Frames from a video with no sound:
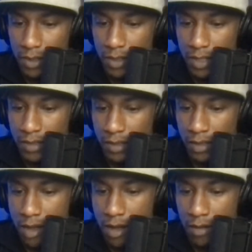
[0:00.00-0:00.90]
it's
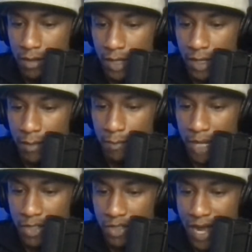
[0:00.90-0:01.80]
along like
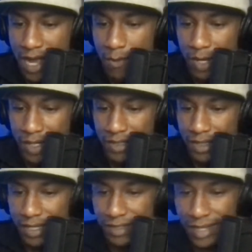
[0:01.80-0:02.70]
major highways and
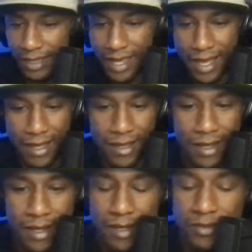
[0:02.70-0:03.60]
things like that,
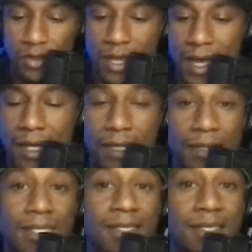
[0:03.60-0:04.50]
so that at
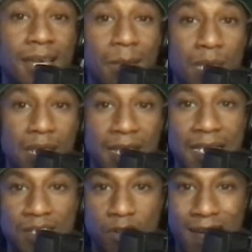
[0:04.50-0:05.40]
least it's going to be
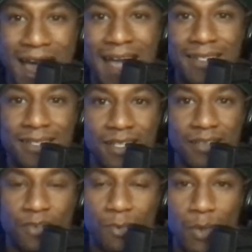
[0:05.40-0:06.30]
easier access
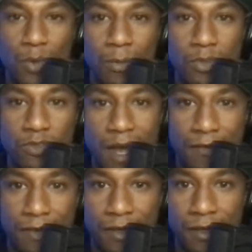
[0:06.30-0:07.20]
for me when I'm
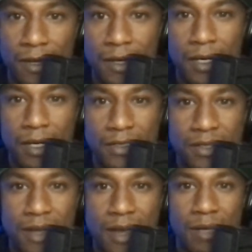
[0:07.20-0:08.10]
driving, and it's
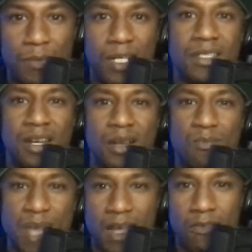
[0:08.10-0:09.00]
not going to be a ton of
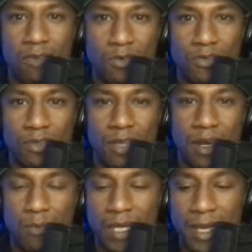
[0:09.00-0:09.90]
back roads or a lot
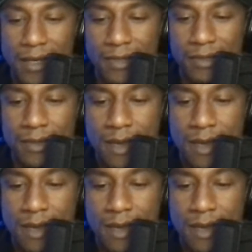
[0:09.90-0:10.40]
of BS.